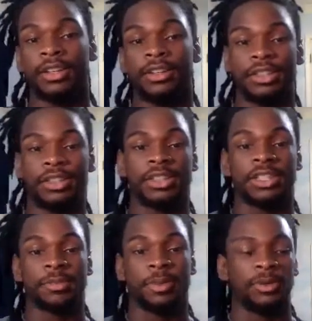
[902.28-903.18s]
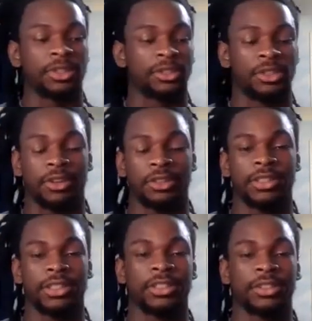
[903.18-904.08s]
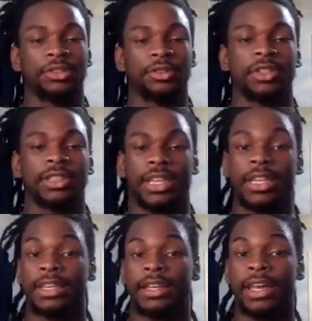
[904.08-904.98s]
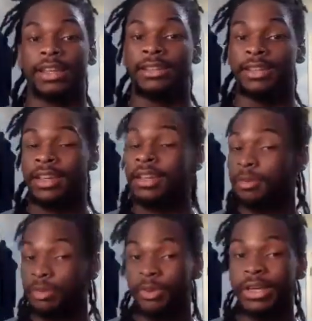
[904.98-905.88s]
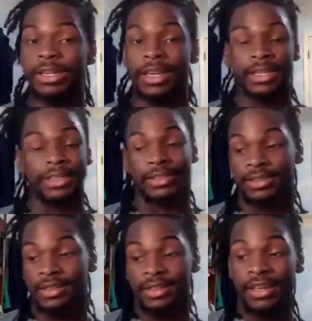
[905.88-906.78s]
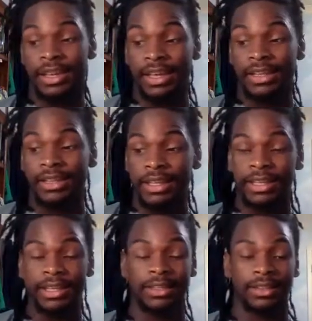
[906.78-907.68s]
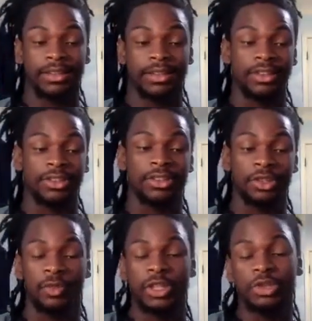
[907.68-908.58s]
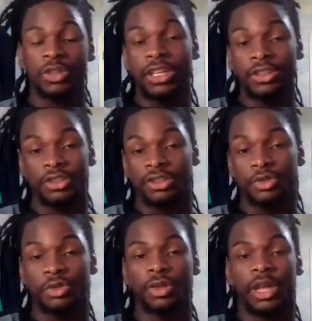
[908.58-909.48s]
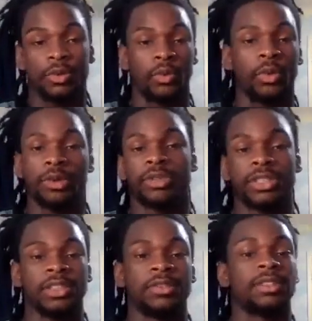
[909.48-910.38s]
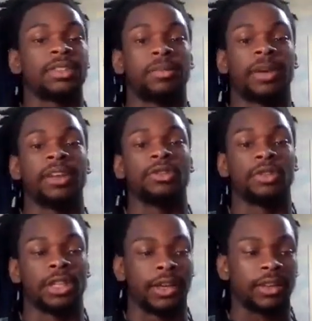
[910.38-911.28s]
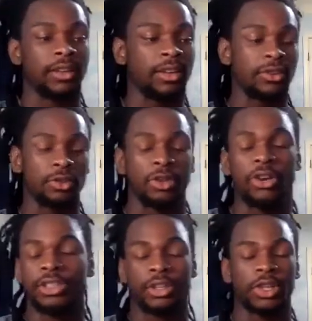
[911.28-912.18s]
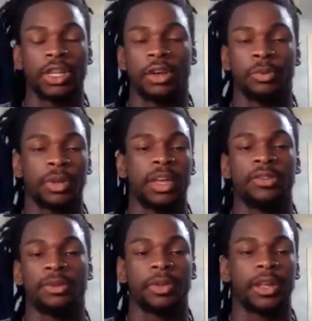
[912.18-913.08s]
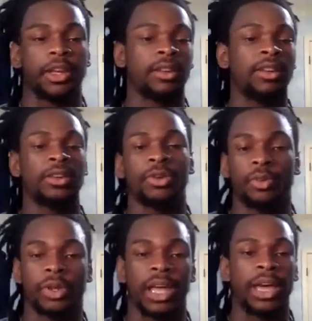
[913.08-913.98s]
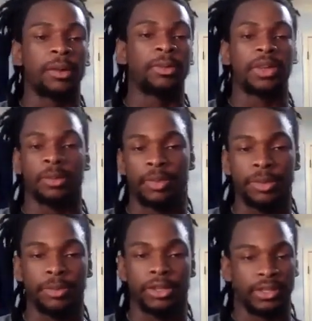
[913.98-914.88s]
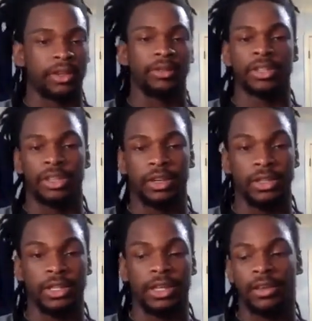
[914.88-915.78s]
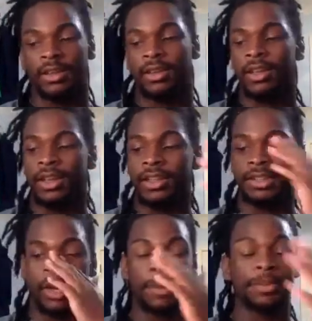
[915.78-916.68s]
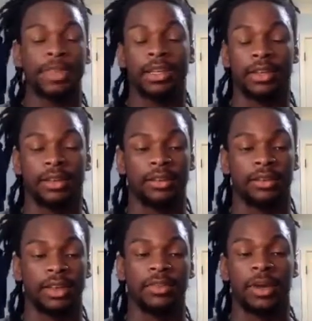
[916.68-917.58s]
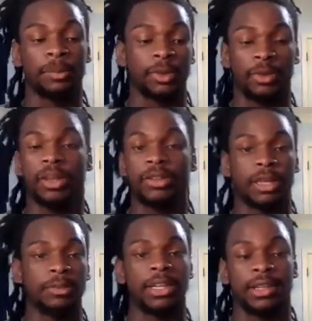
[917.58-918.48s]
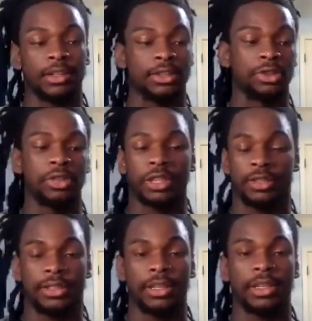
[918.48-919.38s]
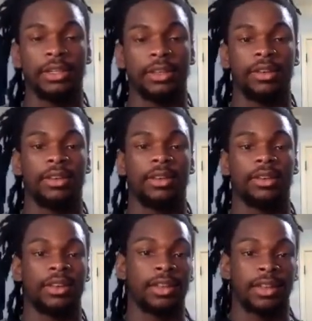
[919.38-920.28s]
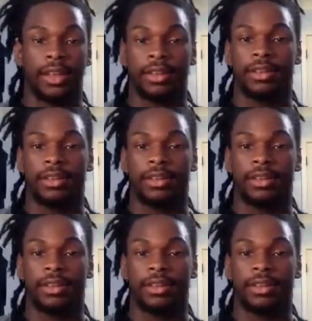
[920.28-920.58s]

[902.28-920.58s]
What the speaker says: those years he spent with the Chargers as a two to Keenan Allen, pretty nice. And then, what you need is a true like one receiver, somebody who can like is gonna get open every play, reliable, can beat press coverage, all of that. And so I'm thinking, if I'm the Raiders, I'm taking Judy or CD. Like,